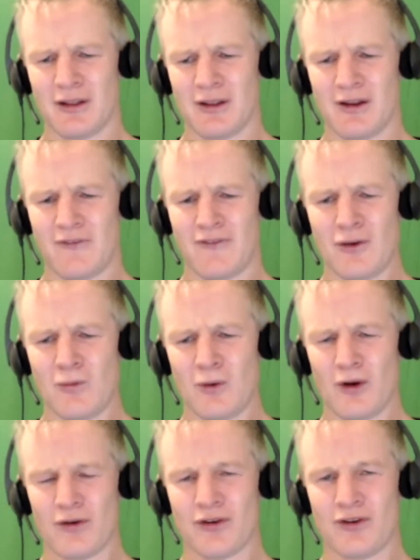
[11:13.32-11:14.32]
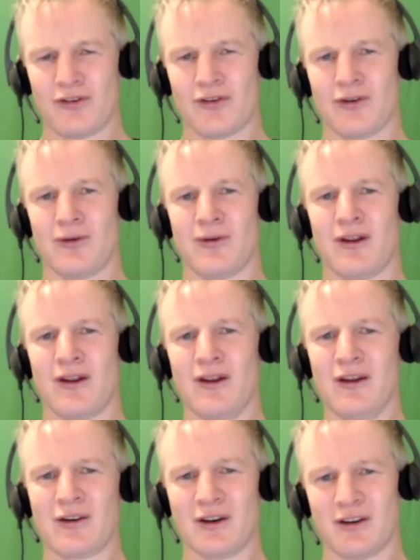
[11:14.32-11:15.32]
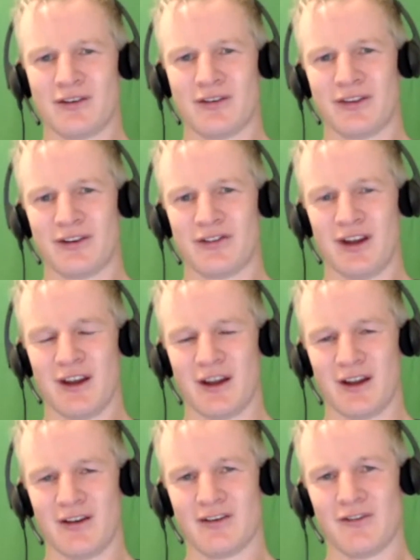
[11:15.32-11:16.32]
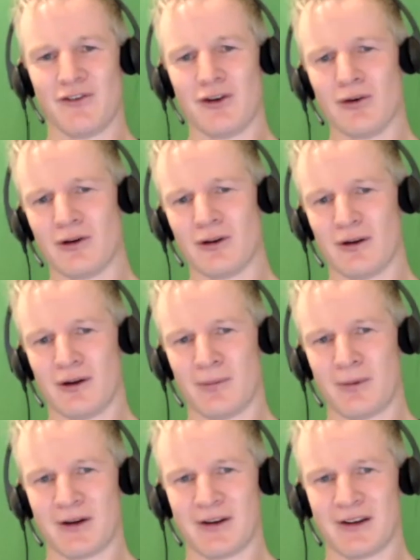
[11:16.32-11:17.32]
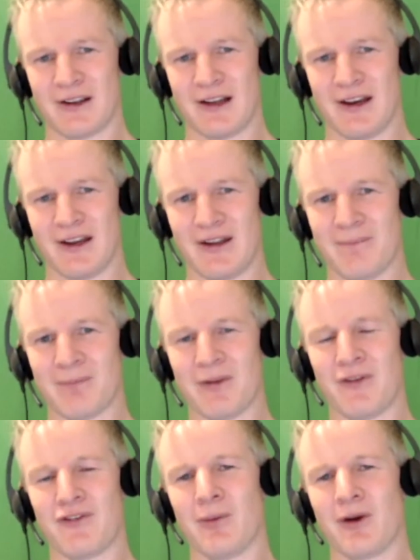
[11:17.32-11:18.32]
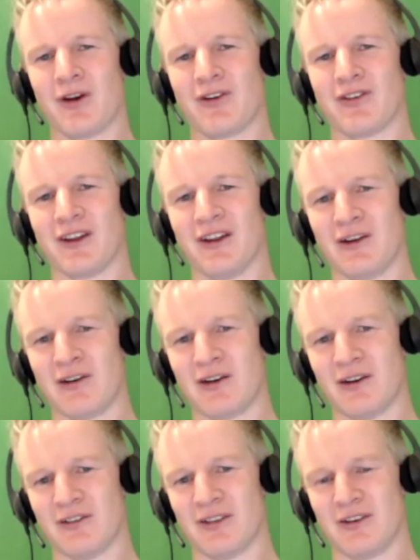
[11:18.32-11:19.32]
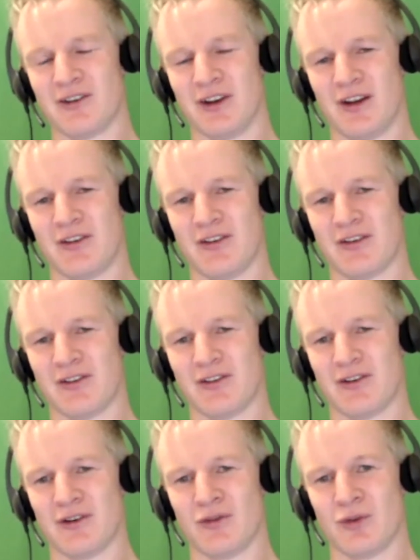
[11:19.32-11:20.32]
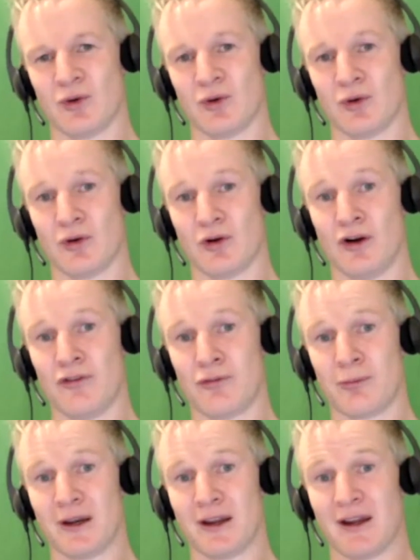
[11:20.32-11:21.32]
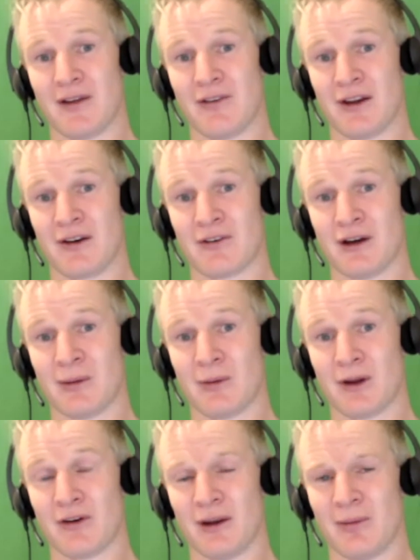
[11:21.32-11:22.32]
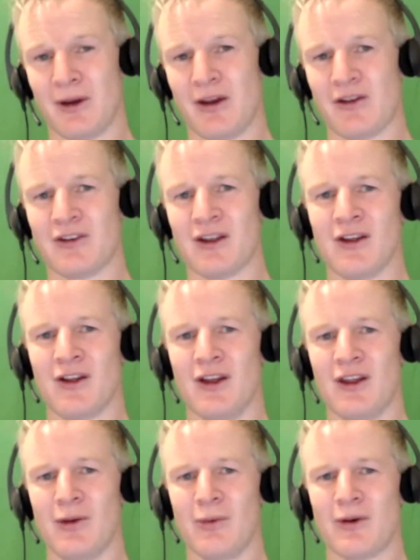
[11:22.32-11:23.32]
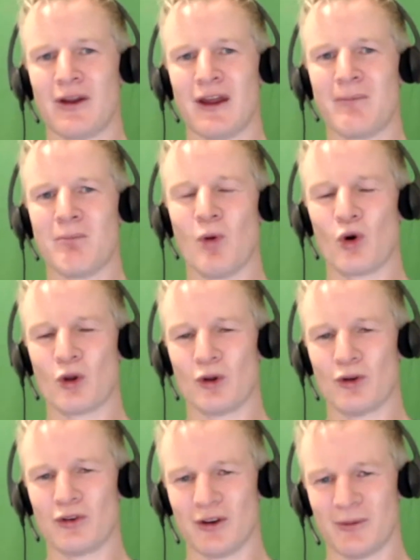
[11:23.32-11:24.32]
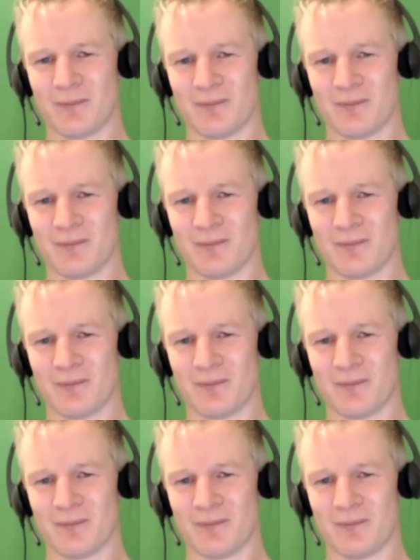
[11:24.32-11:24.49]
If you wanted to increase the chance, if you're a, a pregnant lady if you wanted to increase the chances of your offspring having type 1 diabetes, you would eat more gluten.